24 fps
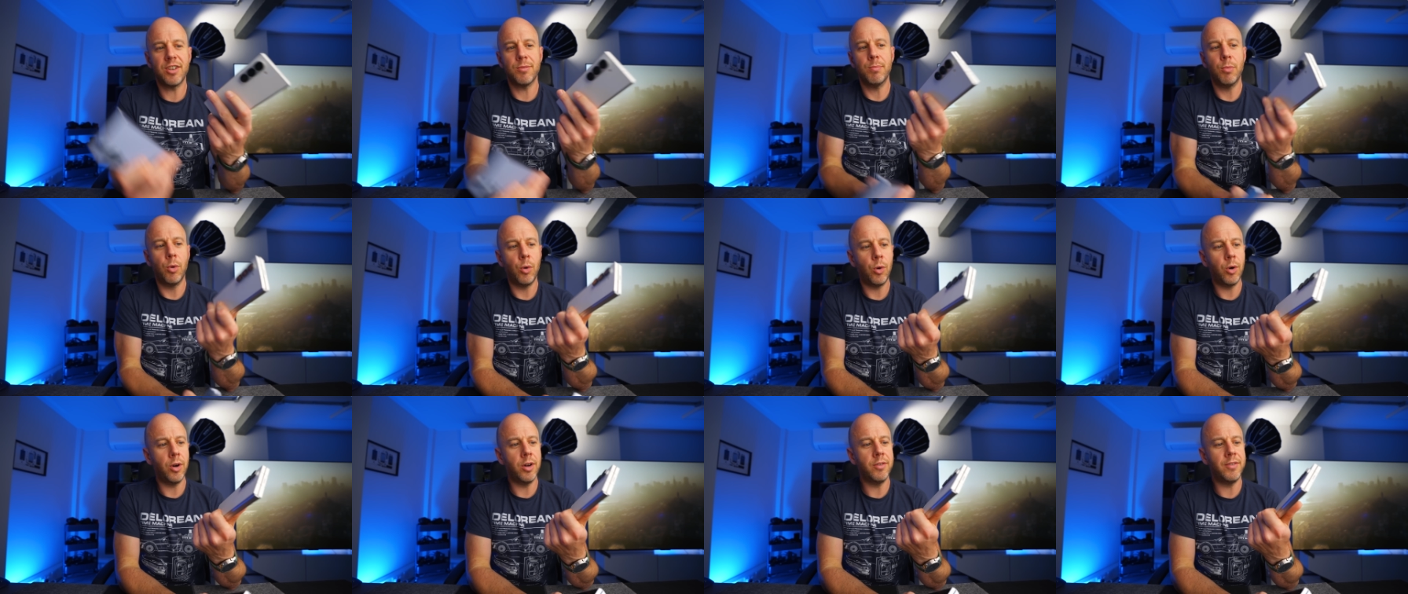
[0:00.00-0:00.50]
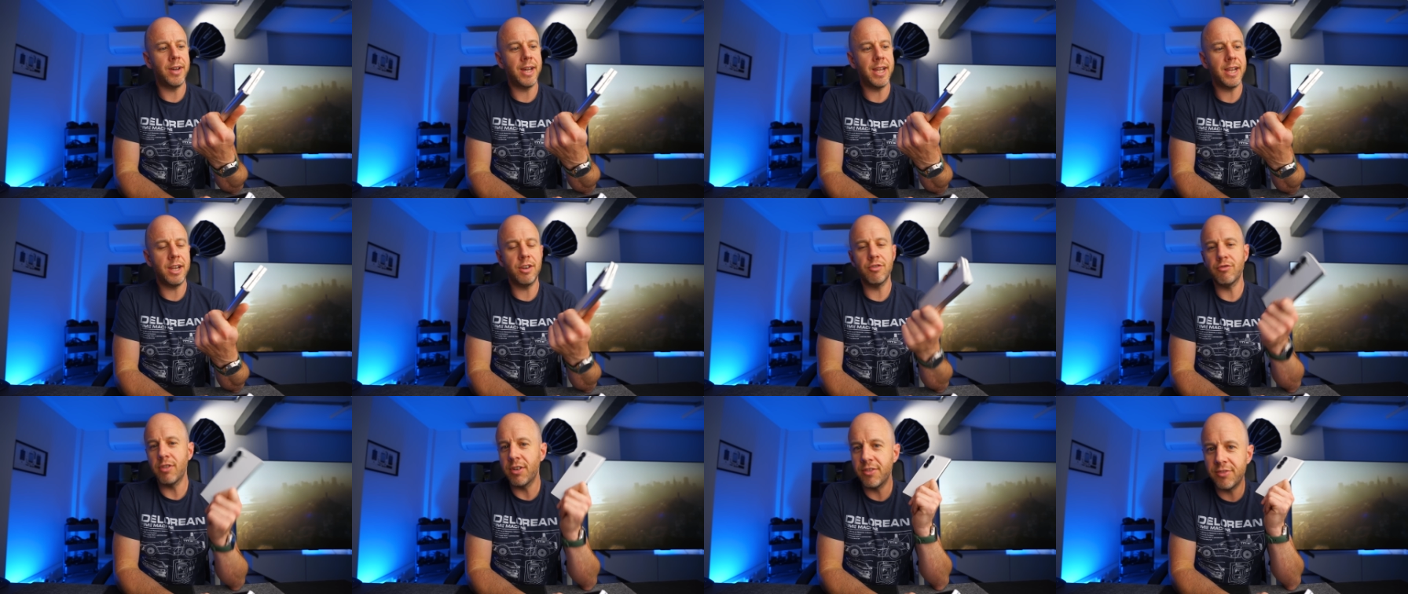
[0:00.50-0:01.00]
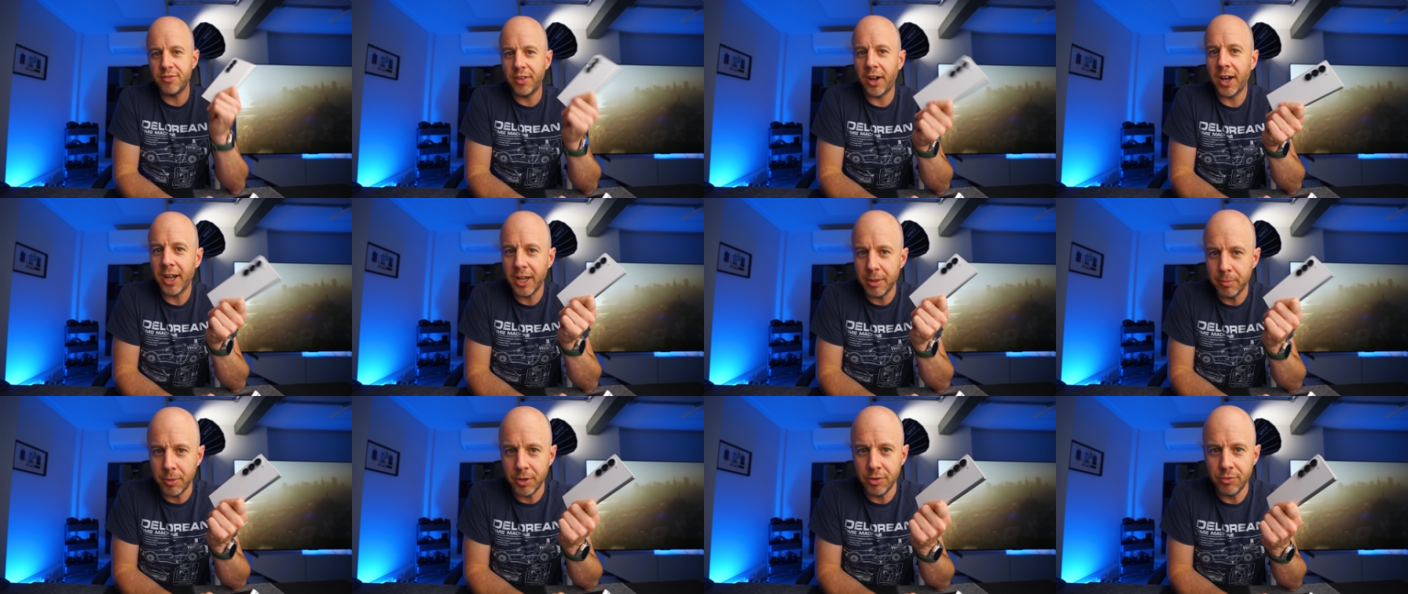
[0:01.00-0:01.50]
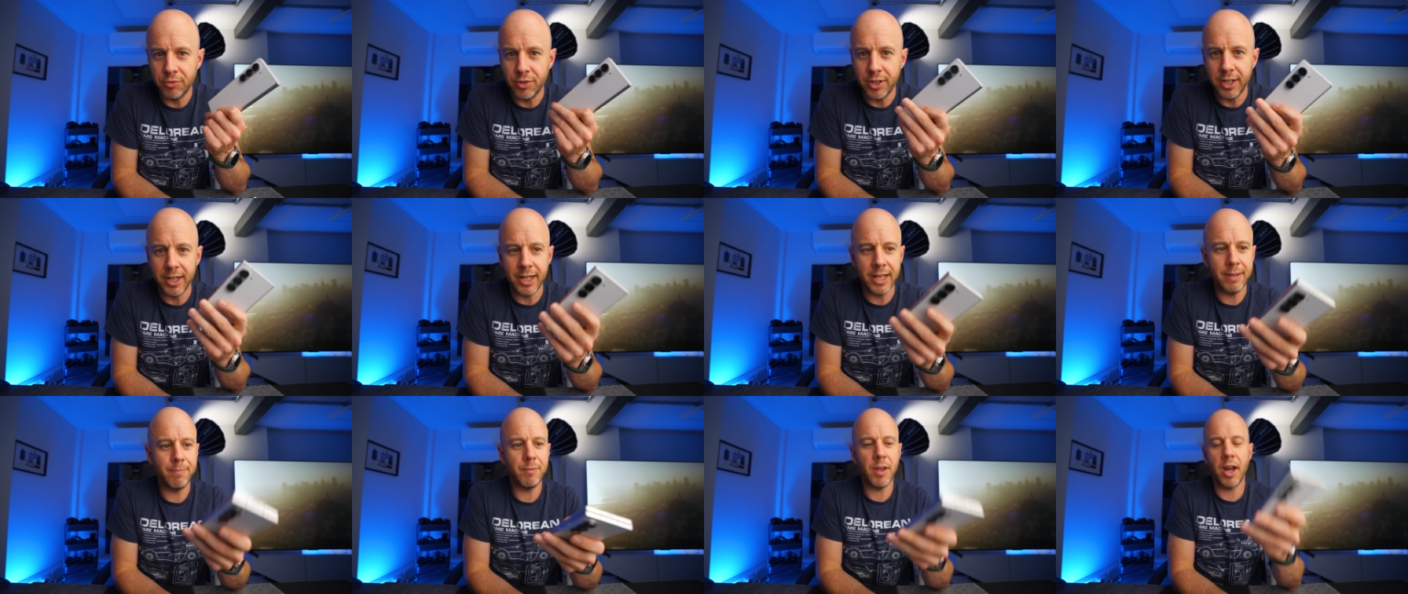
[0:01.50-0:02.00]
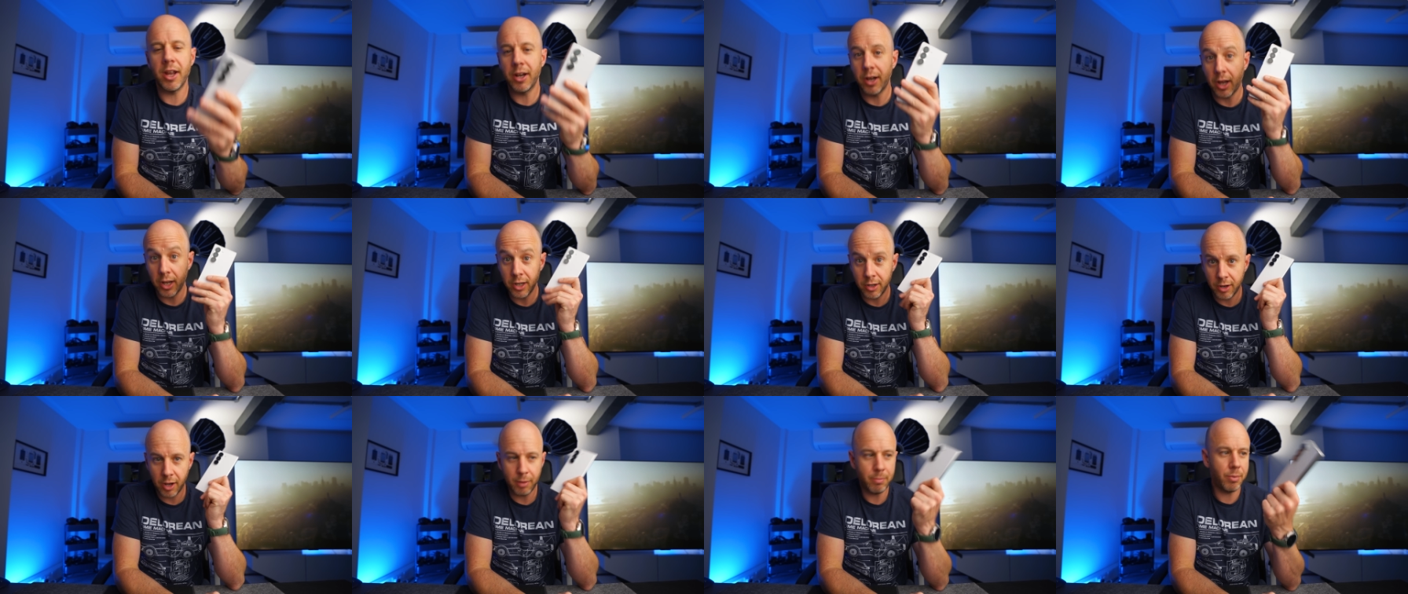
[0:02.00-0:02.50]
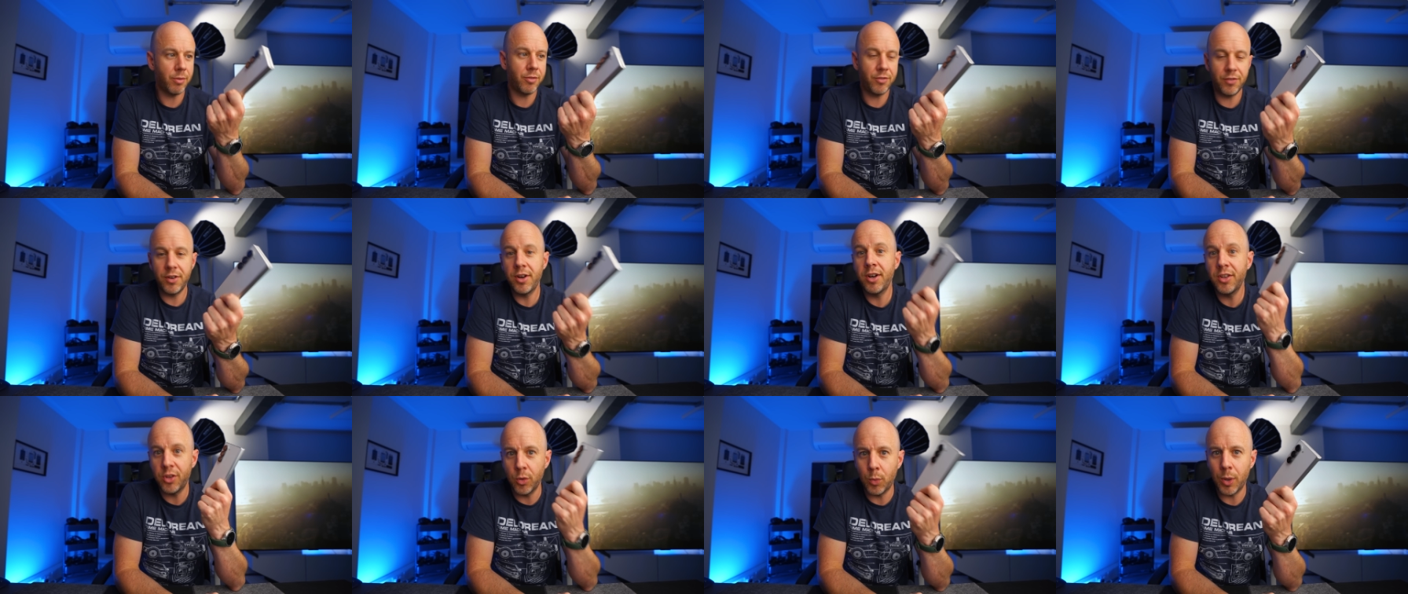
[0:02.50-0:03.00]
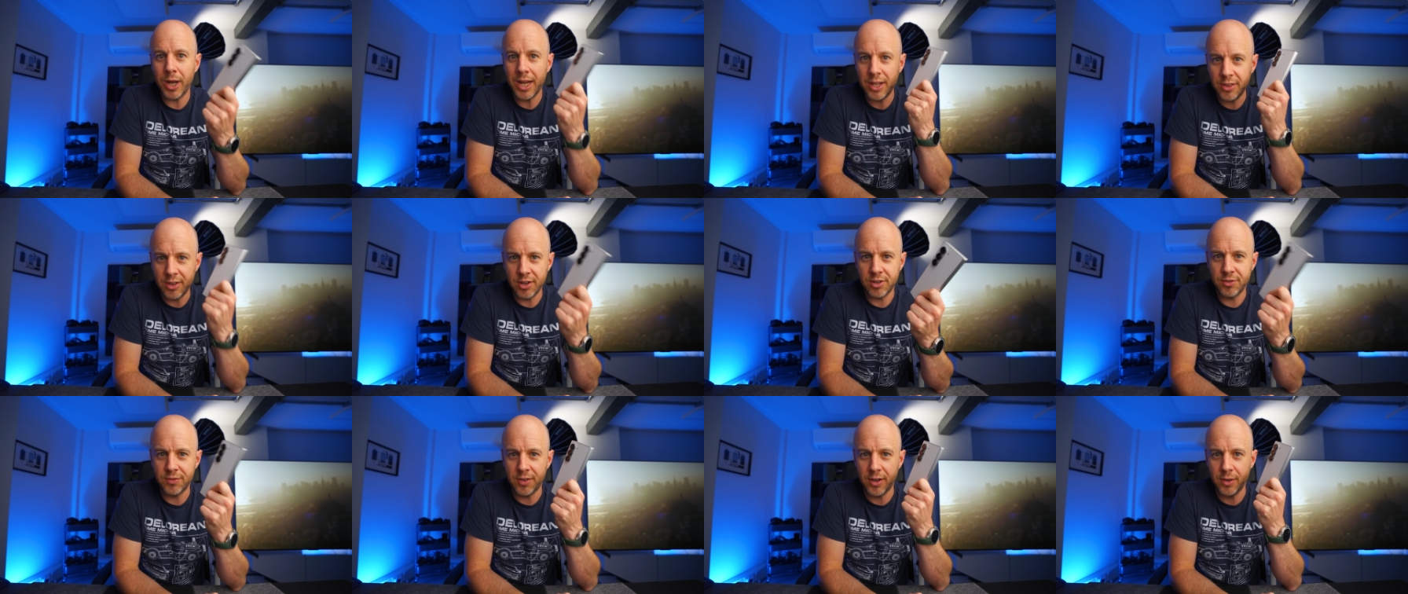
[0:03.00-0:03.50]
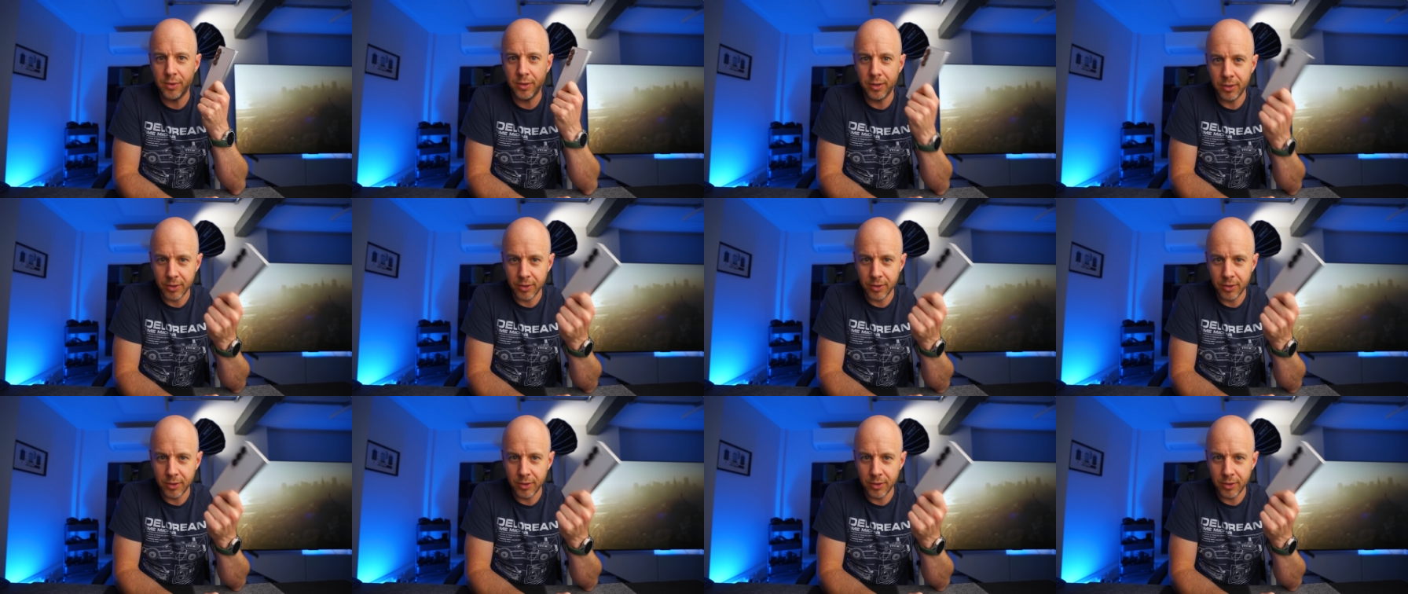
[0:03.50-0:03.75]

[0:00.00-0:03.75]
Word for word: It's more of a refinement, really. I, I, I, prefer the way this phone